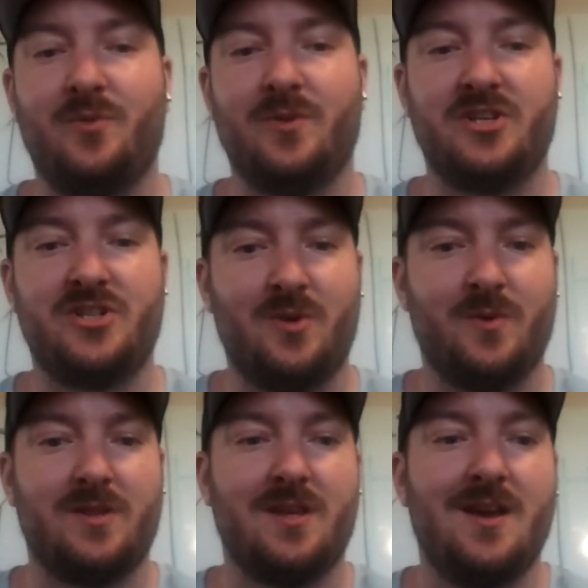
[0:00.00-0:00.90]
haven't really
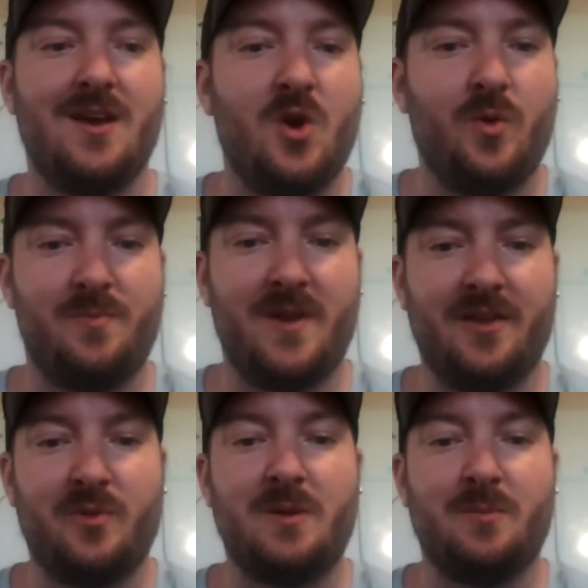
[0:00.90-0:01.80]
shared with many
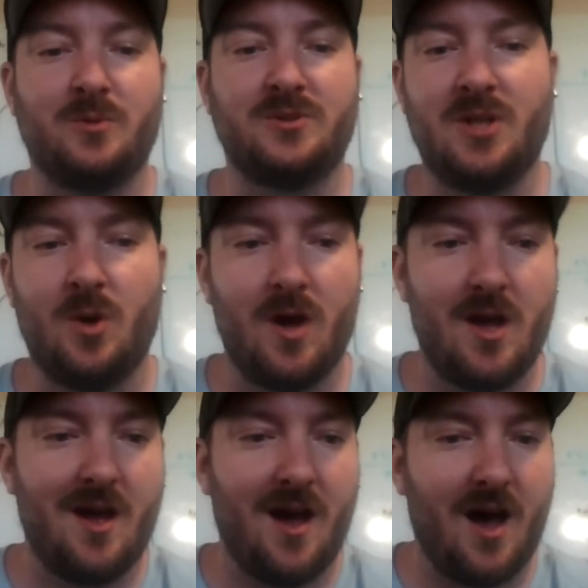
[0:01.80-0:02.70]
other people. So
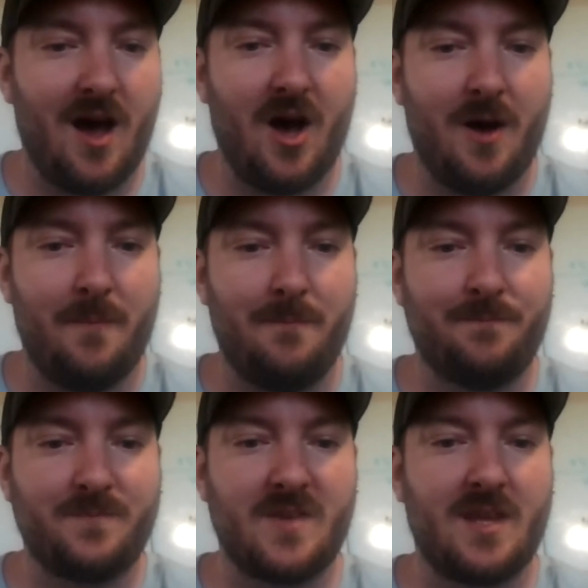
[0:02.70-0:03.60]
um,
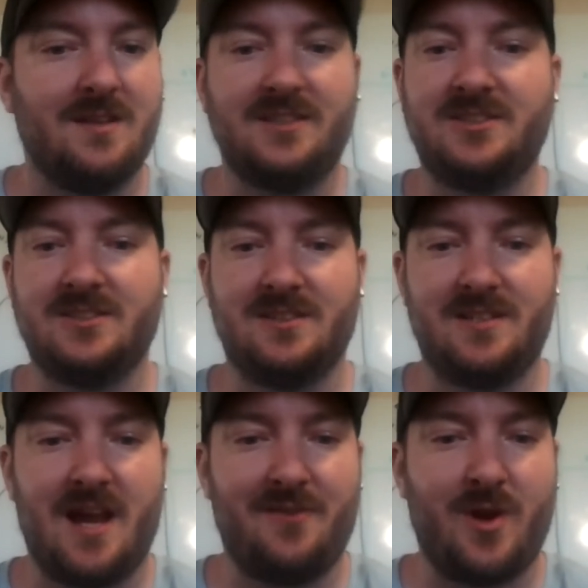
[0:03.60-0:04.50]
let's just
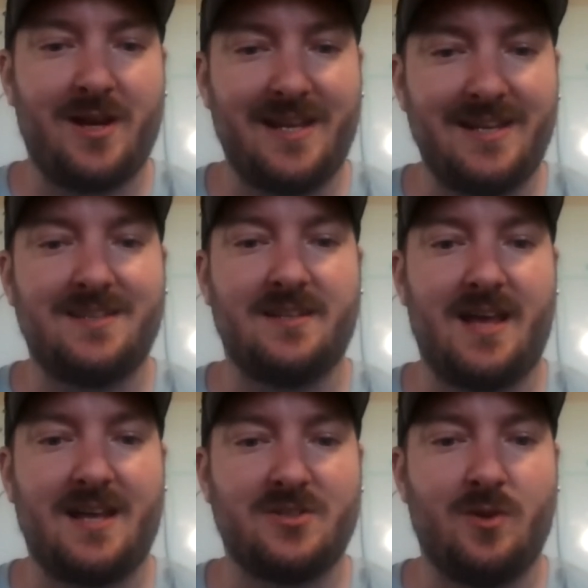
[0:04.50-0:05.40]
dive right into
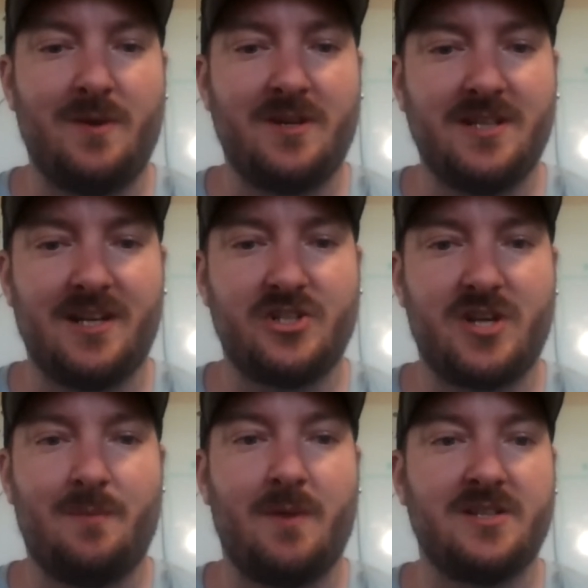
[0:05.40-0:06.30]
that. So I'm actually going to
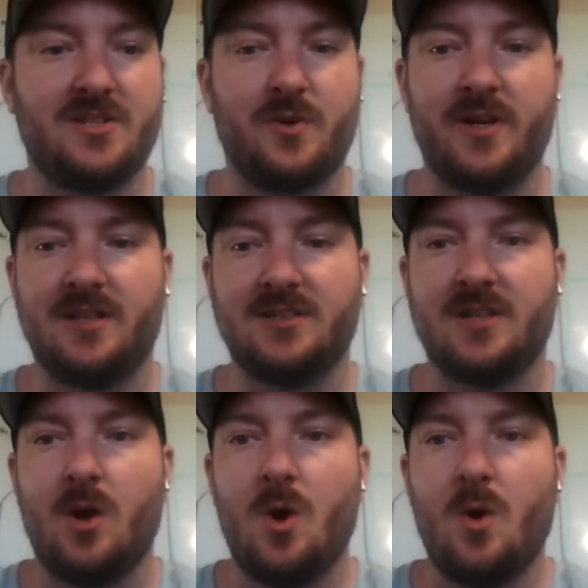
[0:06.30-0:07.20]
share my screen
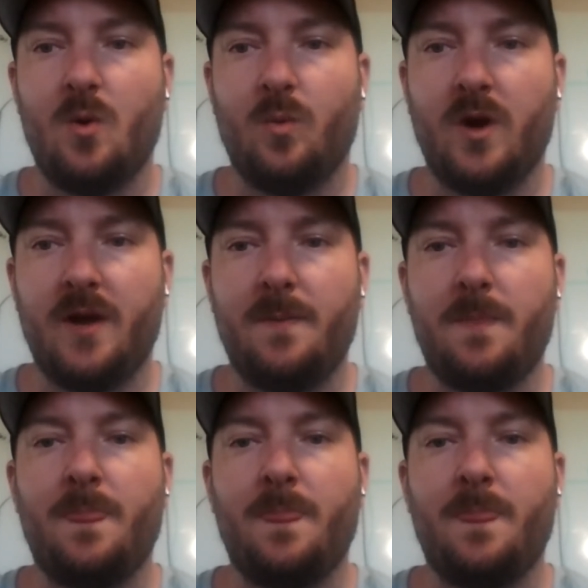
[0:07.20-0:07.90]
because what